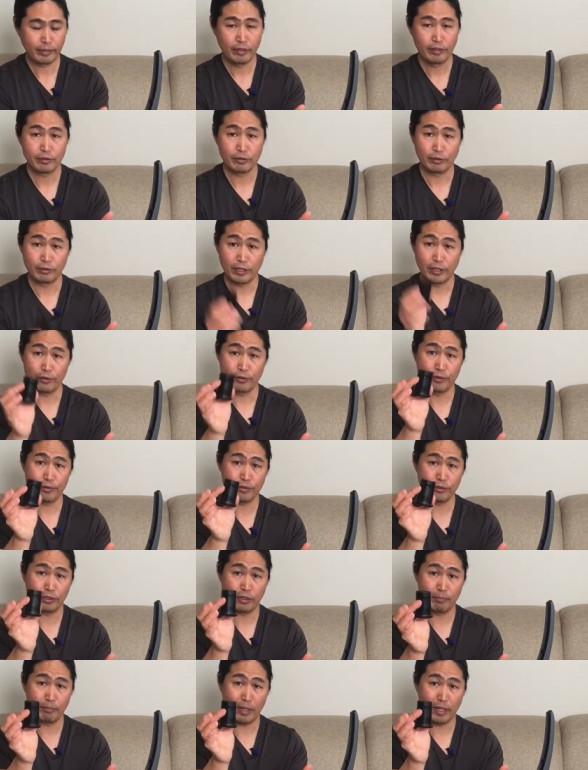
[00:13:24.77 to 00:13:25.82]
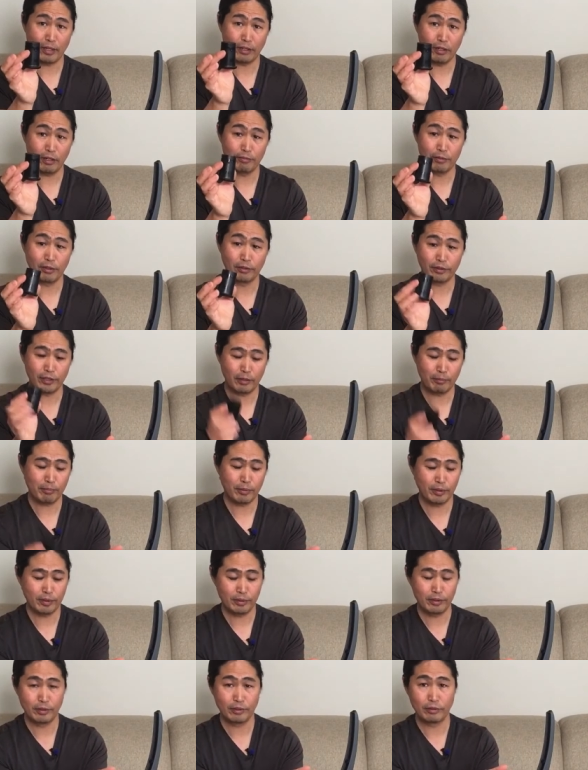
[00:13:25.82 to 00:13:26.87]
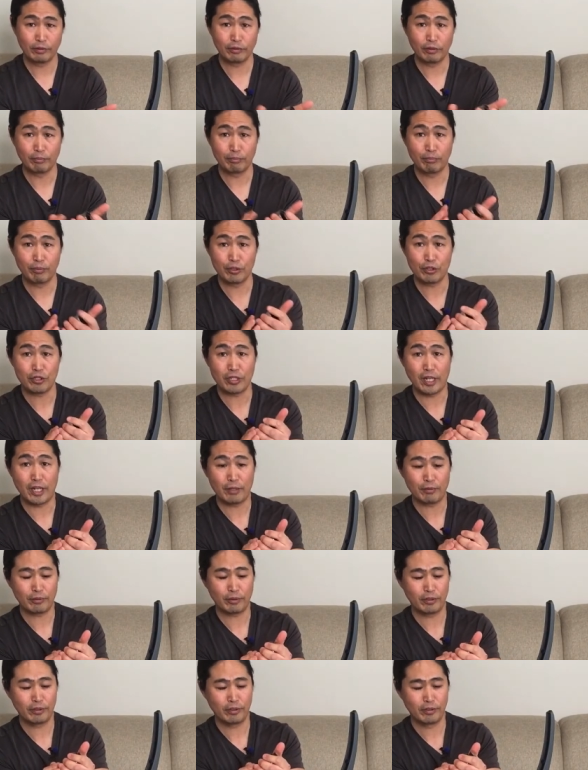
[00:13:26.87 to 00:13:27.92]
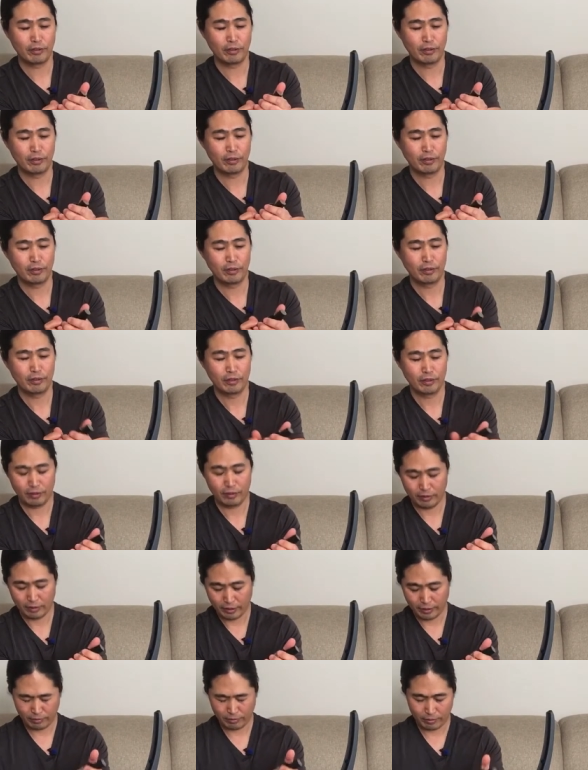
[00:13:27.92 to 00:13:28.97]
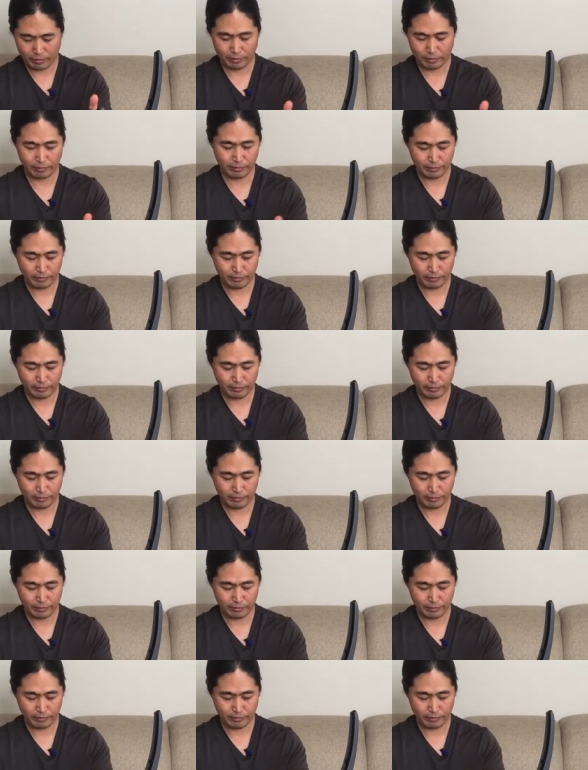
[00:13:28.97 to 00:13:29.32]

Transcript: So you're using the back of your temper to push out, like so.